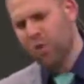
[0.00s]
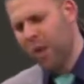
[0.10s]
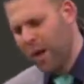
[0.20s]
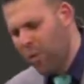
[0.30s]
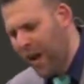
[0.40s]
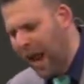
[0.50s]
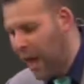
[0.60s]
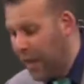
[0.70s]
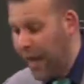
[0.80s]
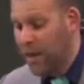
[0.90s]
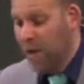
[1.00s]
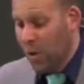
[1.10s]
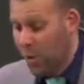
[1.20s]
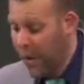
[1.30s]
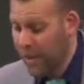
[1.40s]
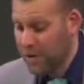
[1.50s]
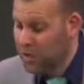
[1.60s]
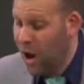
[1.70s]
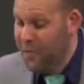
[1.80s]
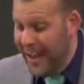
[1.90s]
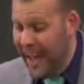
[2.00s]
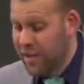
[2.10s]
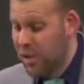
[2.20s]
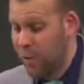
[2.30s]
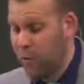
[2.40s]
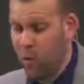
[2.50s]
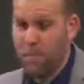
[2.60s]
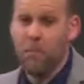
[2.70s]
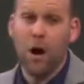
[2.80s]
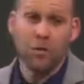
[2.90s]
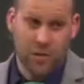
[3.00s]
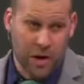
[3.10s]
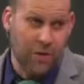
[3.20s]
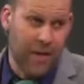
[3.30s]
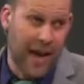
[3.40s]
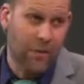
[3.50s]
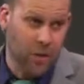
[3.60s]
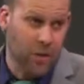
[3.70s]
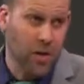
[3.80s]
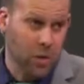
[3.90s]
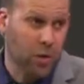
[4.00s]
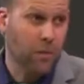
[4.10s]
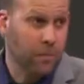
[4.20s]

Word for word: away wrath, and we have a soft answer for most of the conversation.